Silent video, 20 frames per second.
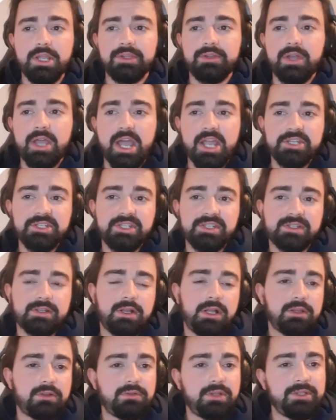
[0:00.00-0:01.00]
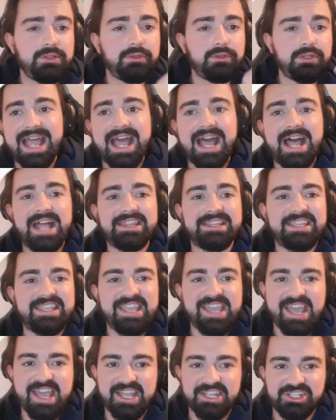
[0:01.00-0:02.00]
the hash is calculated and
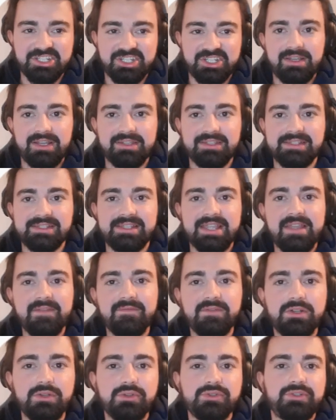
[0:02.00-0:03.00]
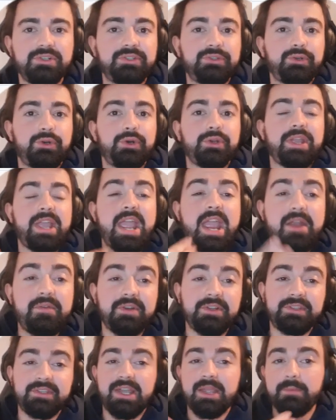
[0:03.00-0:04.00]
cached, and the same value is returned
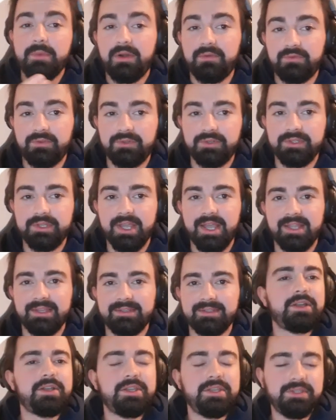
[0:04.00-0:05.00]
every time after that.